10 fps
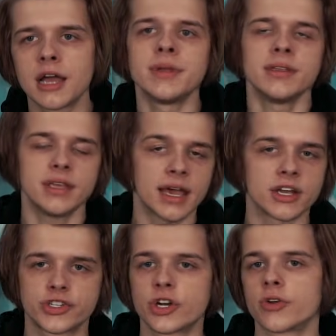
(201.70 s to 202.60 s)
I mean, yeah,
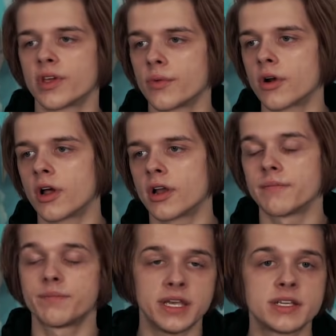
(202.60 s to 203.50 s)
sure, they were on a
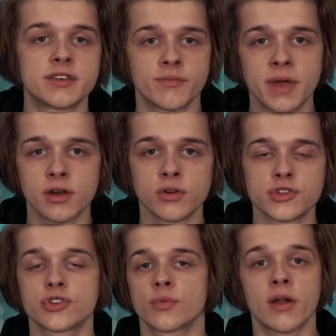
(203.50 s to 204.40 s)
piece of metal
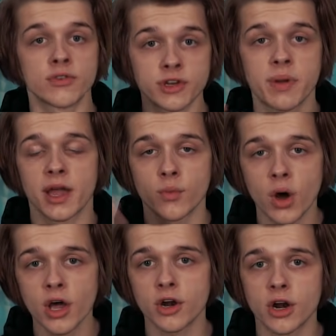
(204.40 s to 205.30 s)
surrounded by
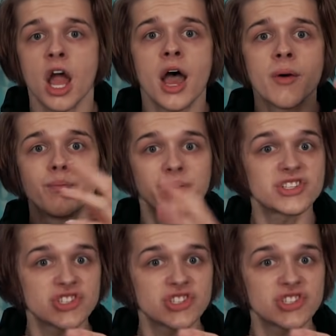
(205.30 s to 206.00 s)
water, but